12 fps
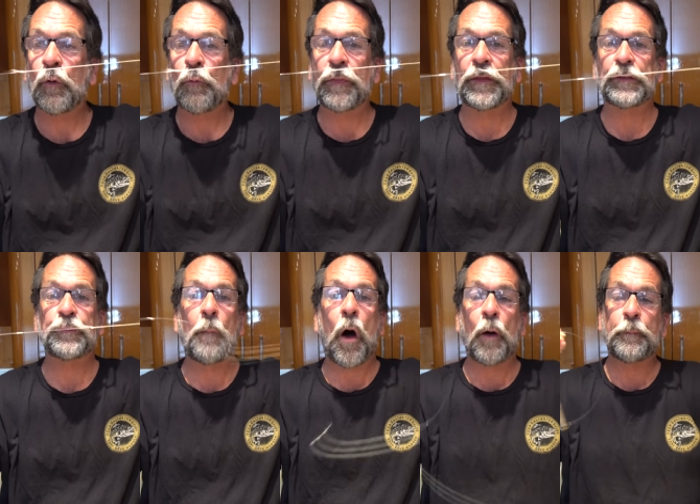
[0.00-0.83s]
with a
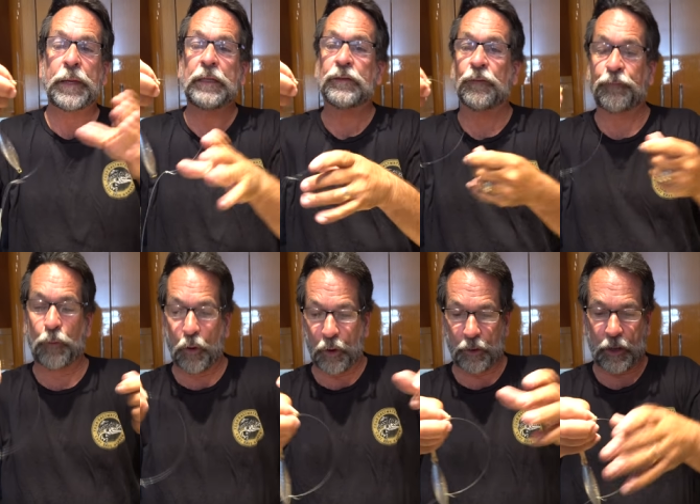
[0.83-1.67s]
small piece of
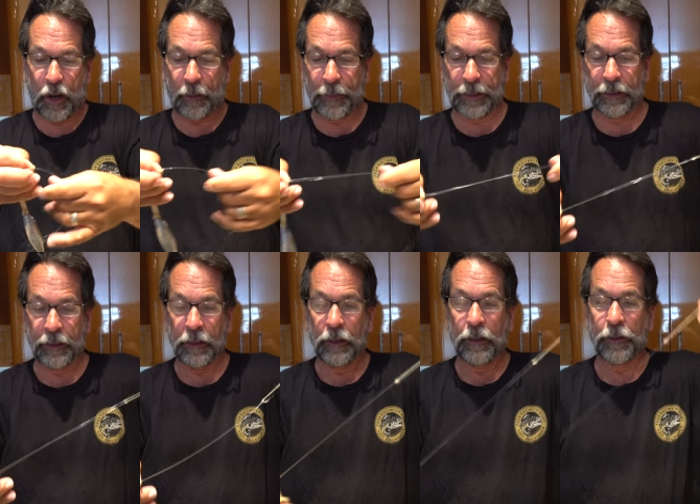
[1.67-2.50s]
fluorocarbon
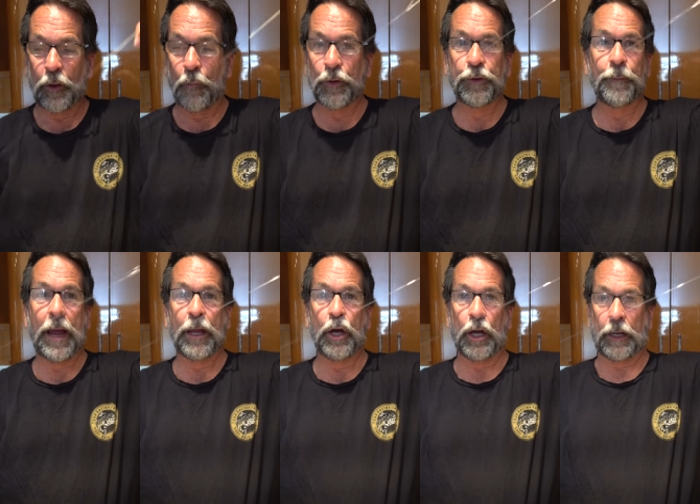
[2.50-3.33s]
going to
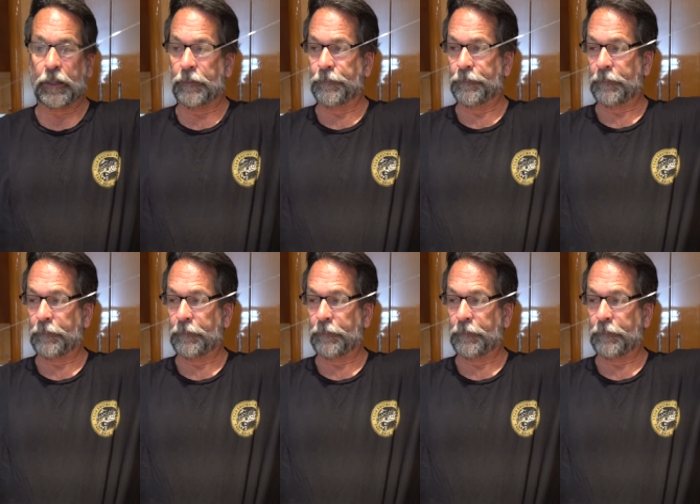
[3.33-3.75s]
my hook.